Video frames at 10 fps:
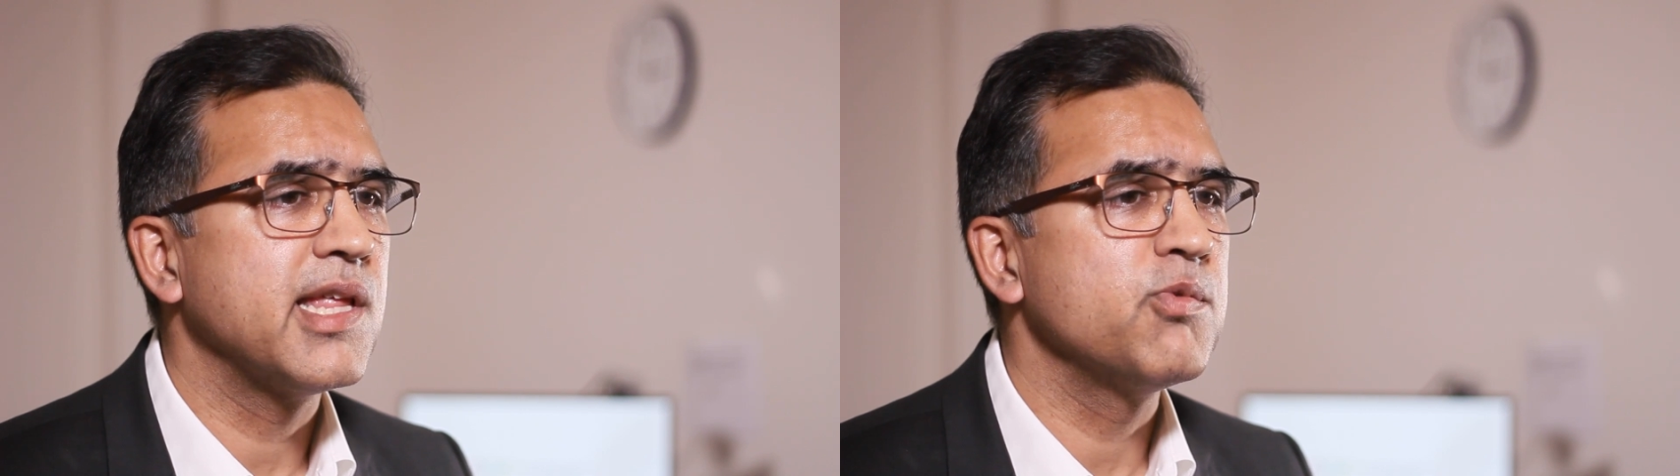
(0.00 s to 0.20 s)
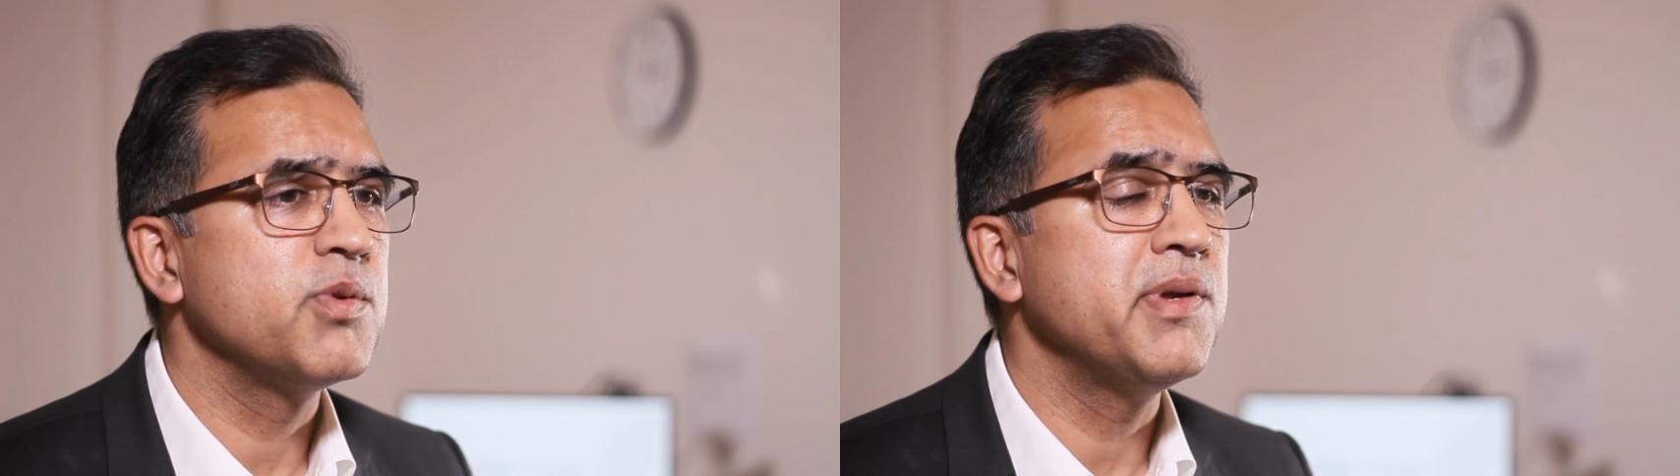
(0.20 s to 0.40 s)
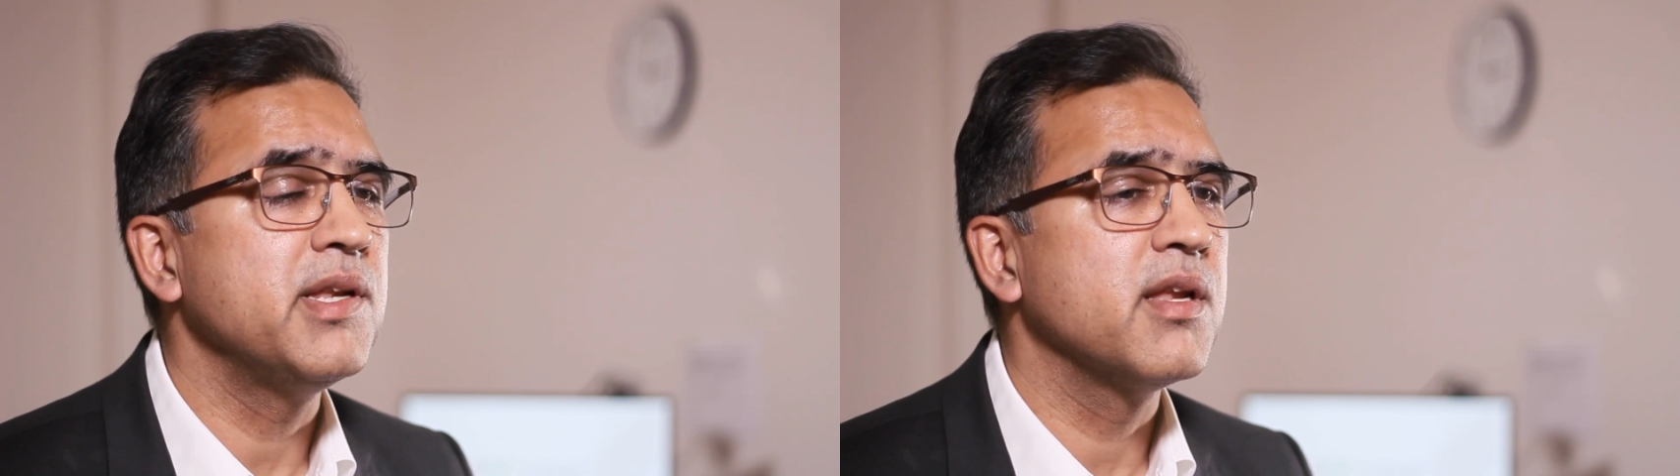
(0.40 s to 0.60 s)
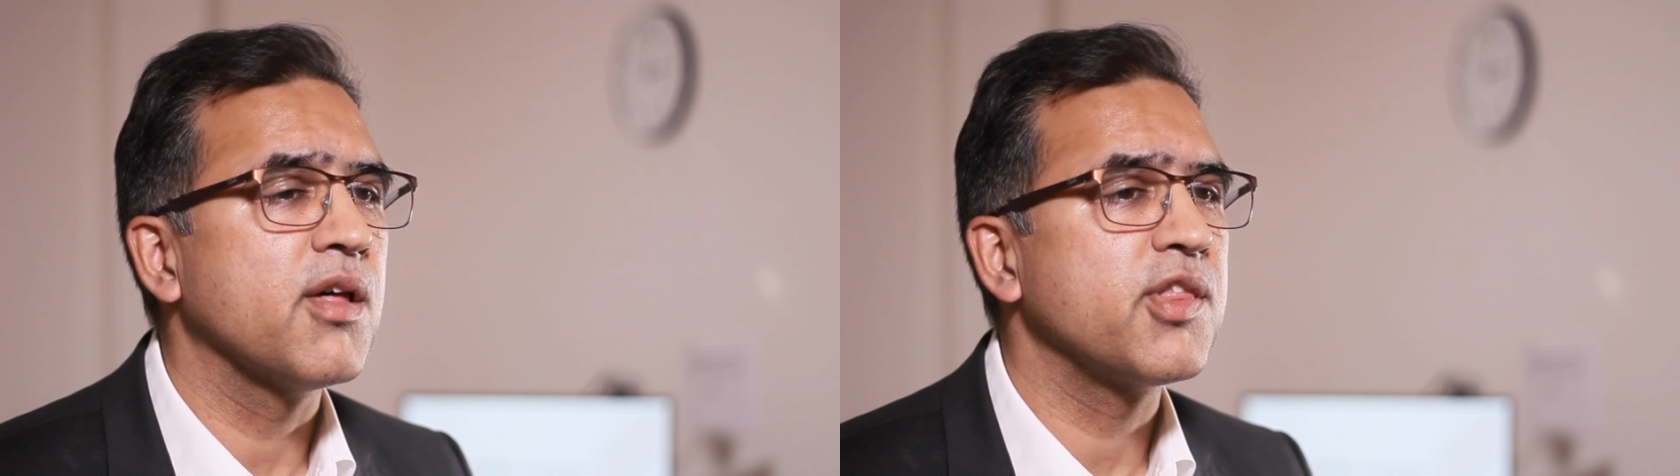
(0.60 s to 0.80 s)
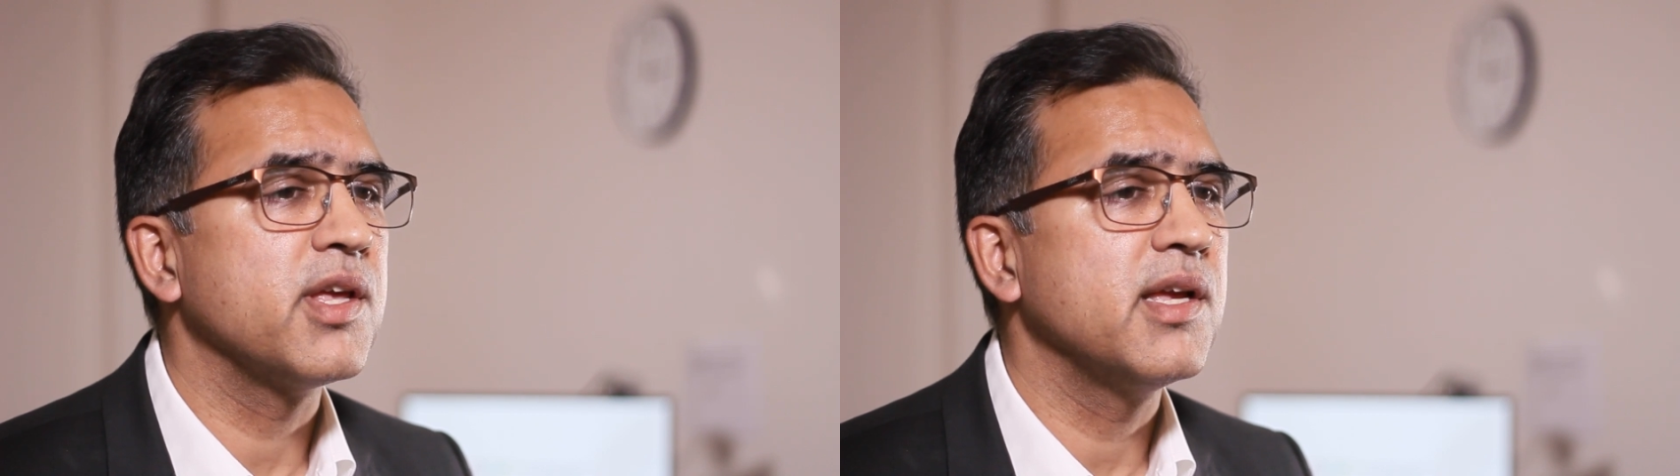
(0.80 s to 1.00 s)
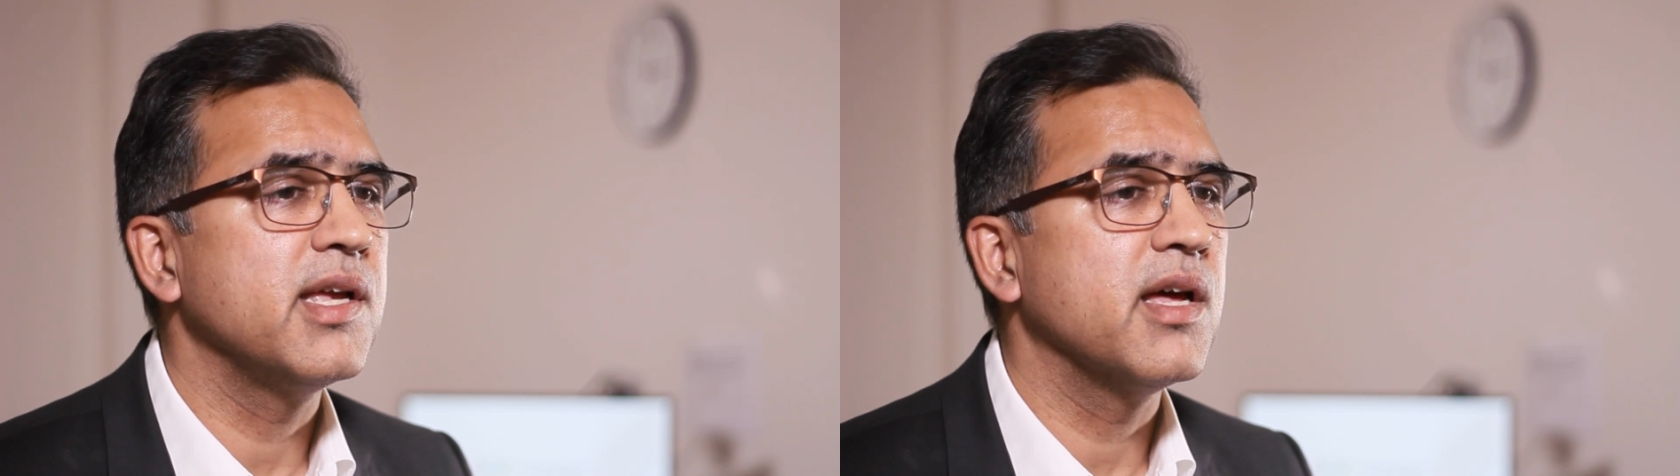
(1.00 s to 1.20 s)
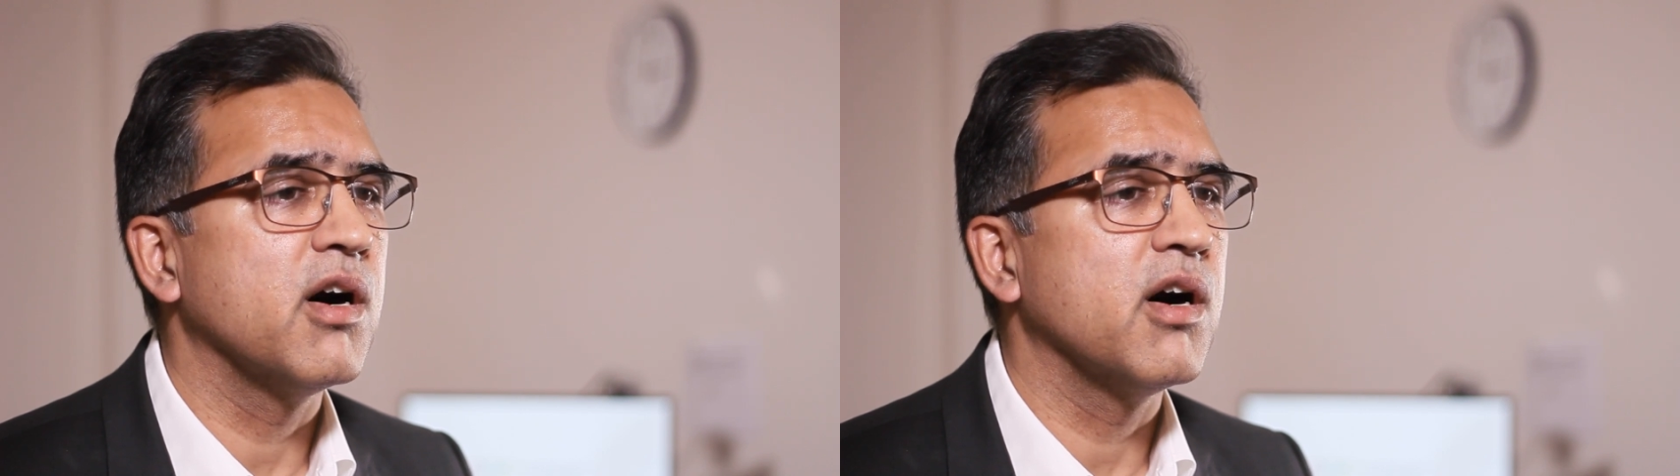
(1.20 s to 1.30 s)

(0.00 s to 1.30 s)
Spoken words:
there would be nothing